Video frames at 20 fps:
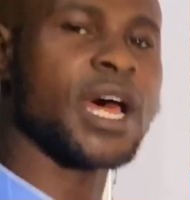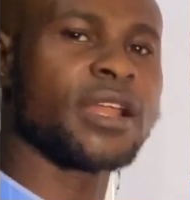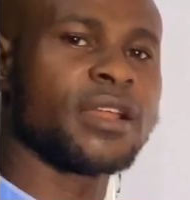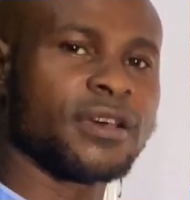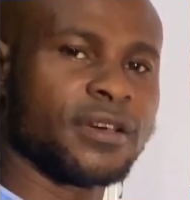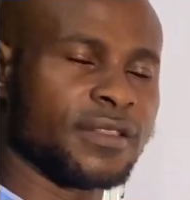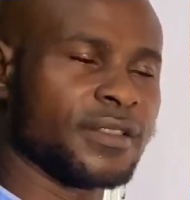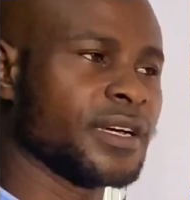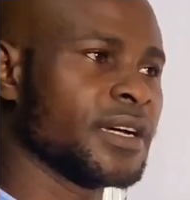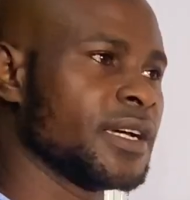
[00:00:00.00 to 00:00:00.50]

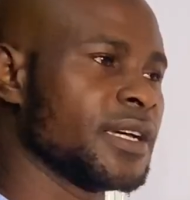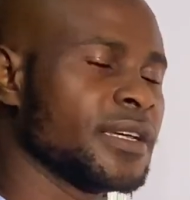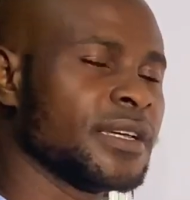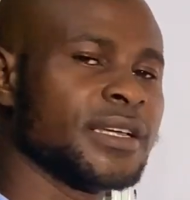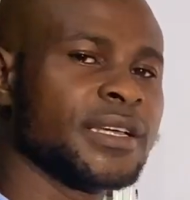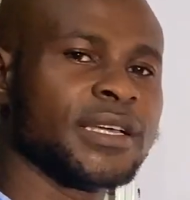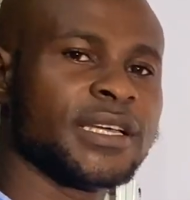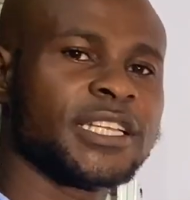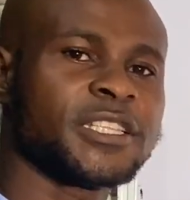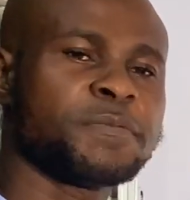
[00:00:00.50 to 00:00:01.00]
another.
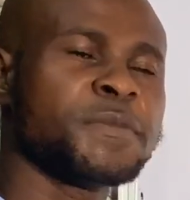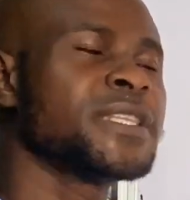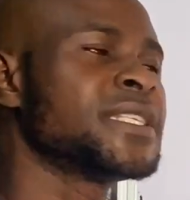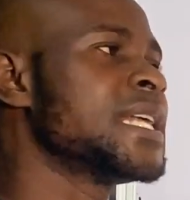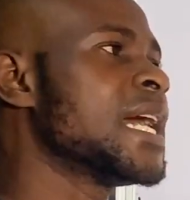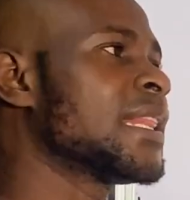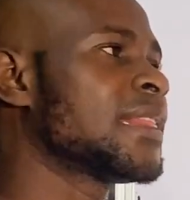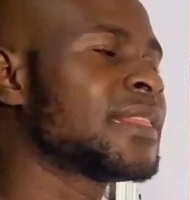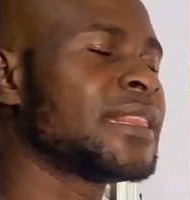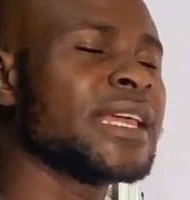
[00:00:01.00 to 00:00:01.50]
It means
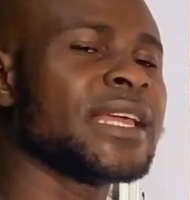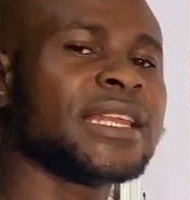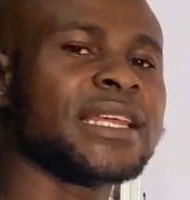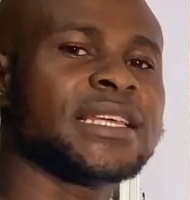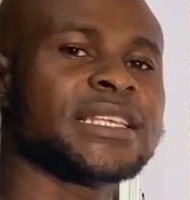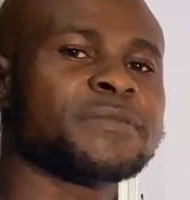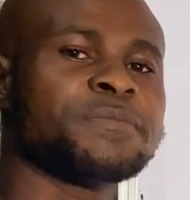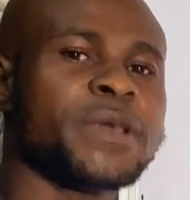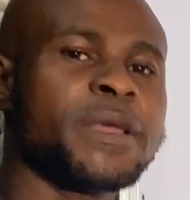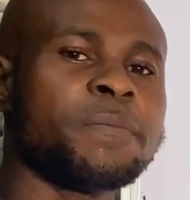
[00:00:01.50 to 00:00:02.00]
that thing
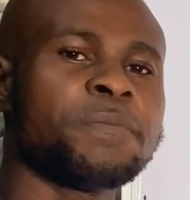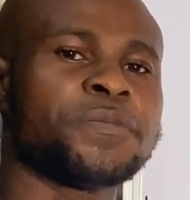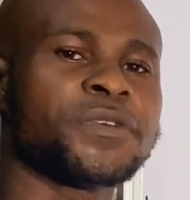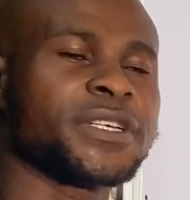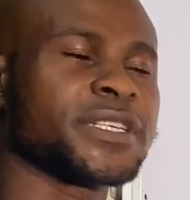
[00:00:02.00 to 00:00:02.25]
is being